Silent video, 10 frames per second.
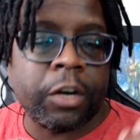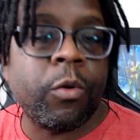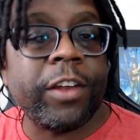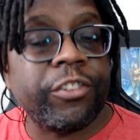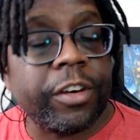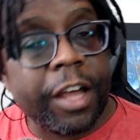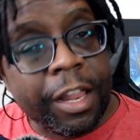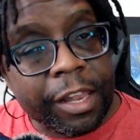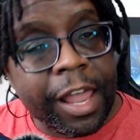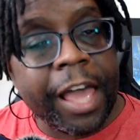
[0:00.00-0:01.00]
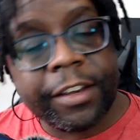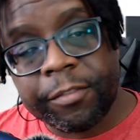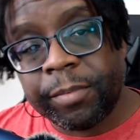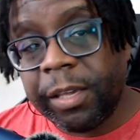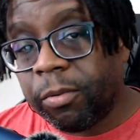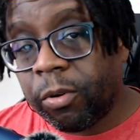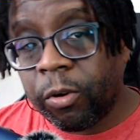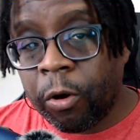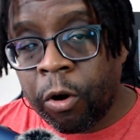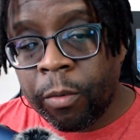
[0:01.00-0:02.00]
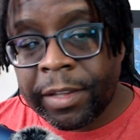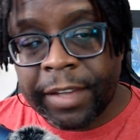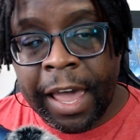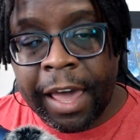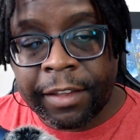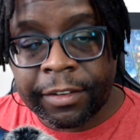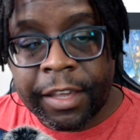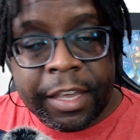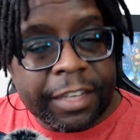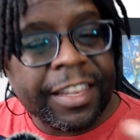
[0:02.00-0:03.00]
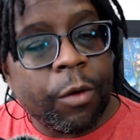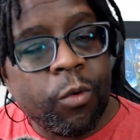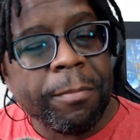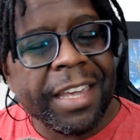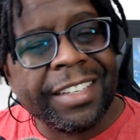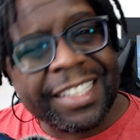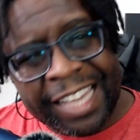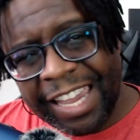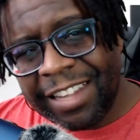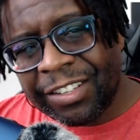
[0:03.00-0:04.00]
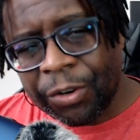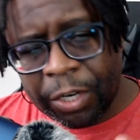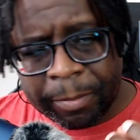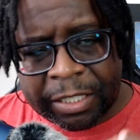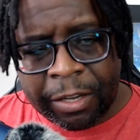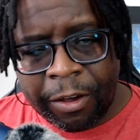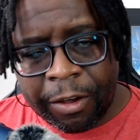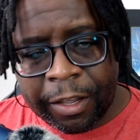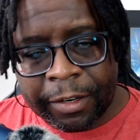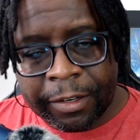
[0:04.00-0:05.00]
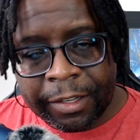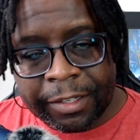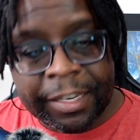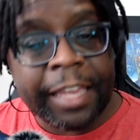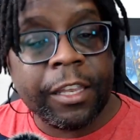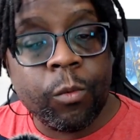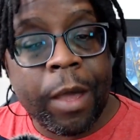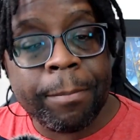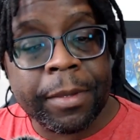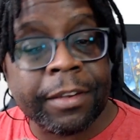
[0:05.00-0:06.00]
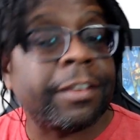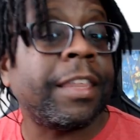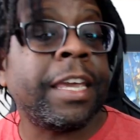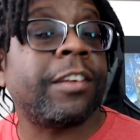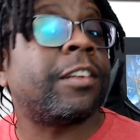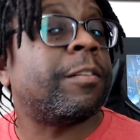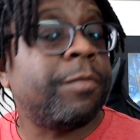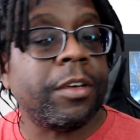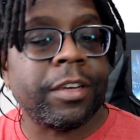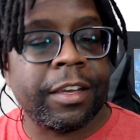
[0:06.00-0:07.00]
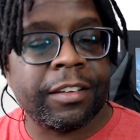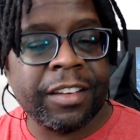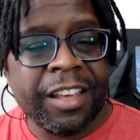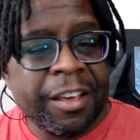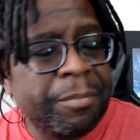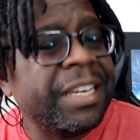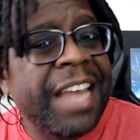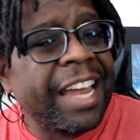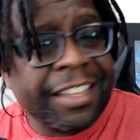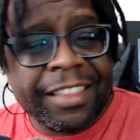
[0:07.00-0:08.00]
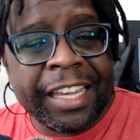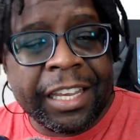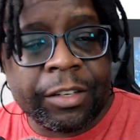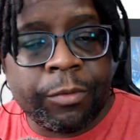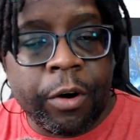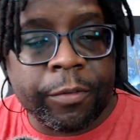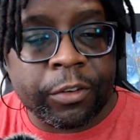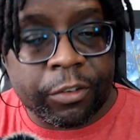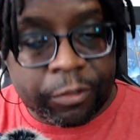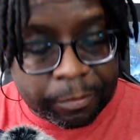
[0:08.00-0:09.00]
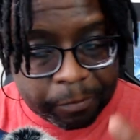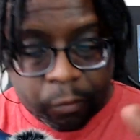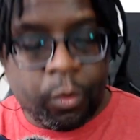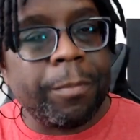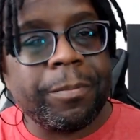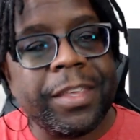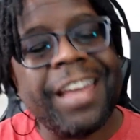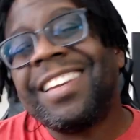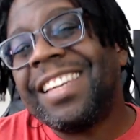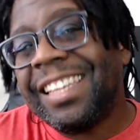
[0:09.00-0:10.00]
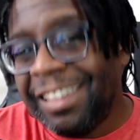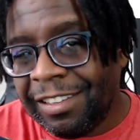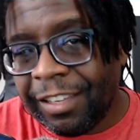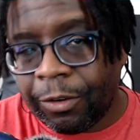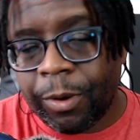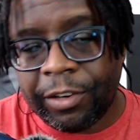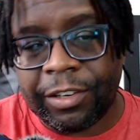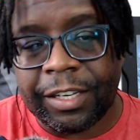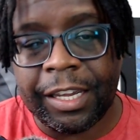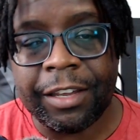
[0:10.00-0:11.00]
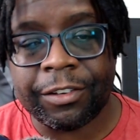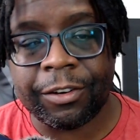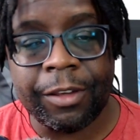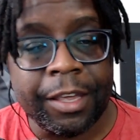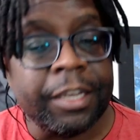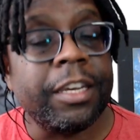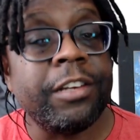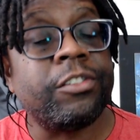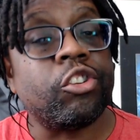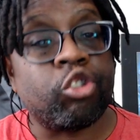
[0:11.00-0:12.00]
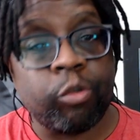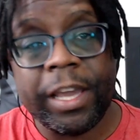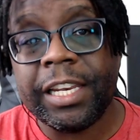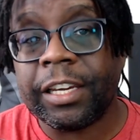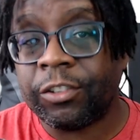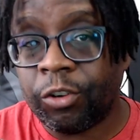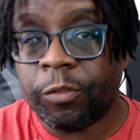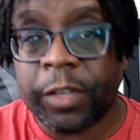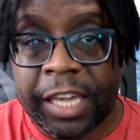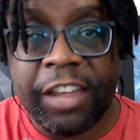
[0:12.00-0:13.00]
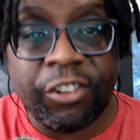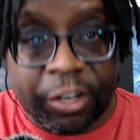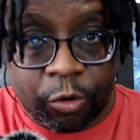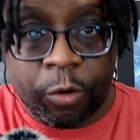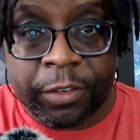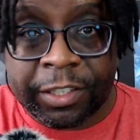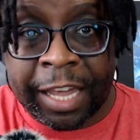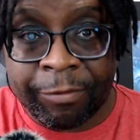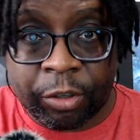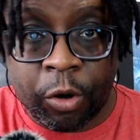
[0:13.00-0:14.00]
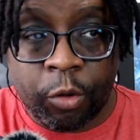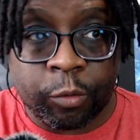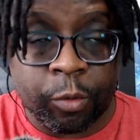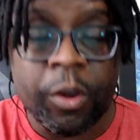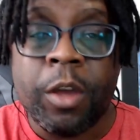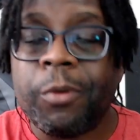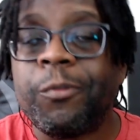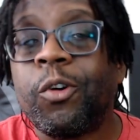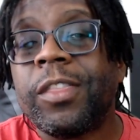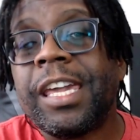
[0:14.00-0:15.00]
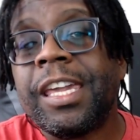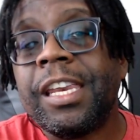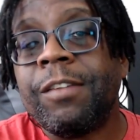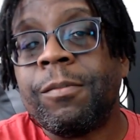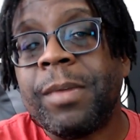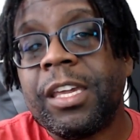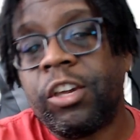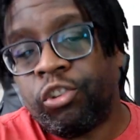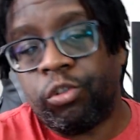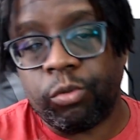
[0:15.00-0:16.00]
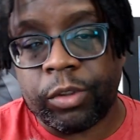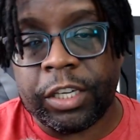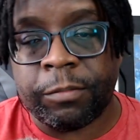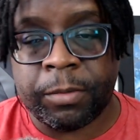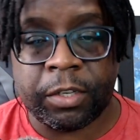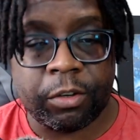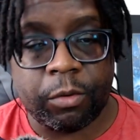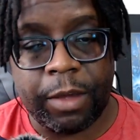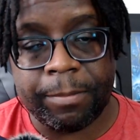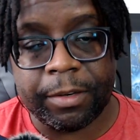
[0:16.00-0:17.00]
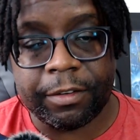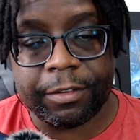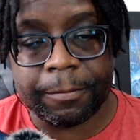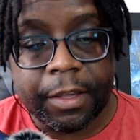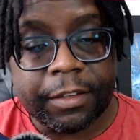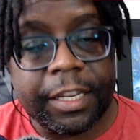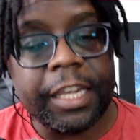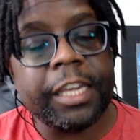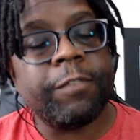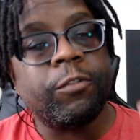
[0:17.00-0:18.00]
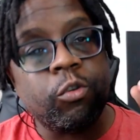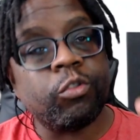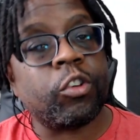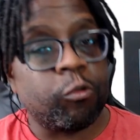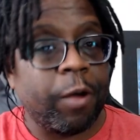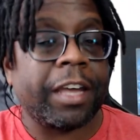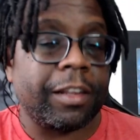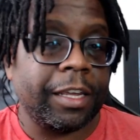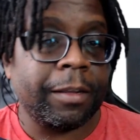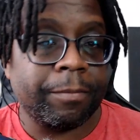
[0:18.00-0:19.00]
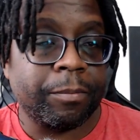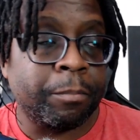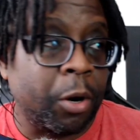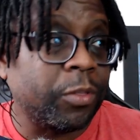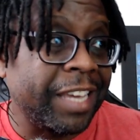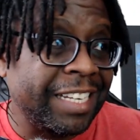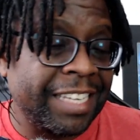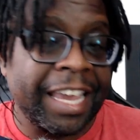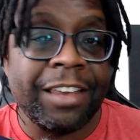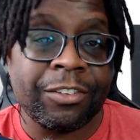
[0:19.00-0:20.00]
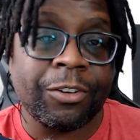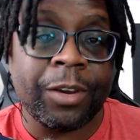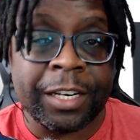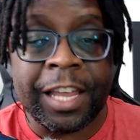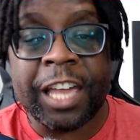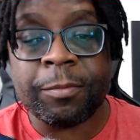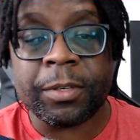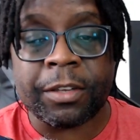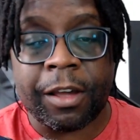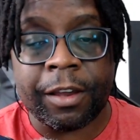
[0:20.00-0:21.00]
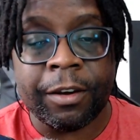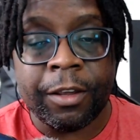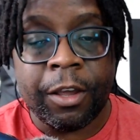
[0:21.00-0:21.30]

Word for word: A question a lot of people always ask is that what makes a taser and a baton deadly weapons in the hands of civilians, but not in the hands of officers? Well, that's an easy question to answer. It's the training and certification officers have to go through before they can even be issued these particular weapons. See, if used correctly, both a taser and an ASP baton